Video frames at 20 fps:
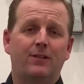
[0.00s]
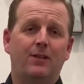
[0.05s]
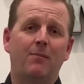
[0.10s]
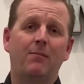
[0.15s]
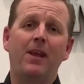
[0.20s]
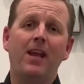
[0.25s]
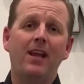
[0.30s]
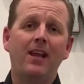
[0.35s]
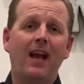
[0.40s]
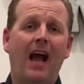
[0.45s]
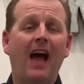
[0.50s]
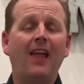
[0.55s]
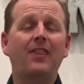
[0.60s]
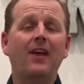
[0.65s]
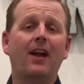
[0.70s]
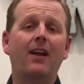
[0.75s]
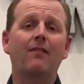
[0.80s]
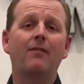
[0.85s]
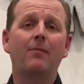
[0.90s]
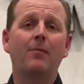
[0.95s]
to me, I
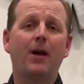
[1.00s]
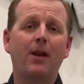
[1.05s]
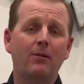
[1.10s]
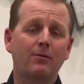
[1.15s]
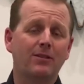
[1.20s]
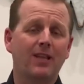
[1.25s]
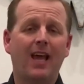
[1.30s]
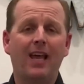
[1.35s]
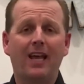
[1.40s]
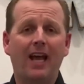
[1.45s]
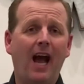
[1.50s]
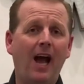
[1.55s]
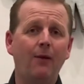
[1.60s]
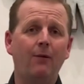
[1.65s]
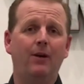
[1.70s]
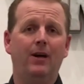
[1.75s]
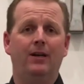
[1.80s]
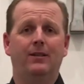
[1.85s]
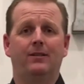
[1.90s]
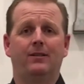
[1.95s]
thought everybody was like I
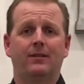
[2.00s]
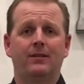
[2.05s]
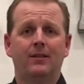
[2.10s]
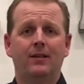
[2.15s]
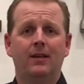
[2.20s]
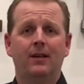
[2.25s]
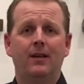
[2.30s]
was.